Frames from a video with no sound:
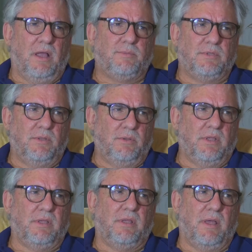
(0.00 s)

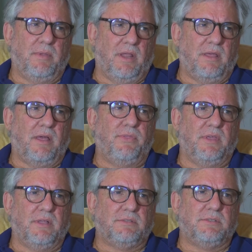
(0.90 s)
Absolutely. I mean, I
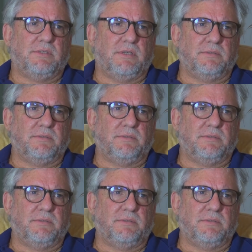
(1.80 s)
think it's...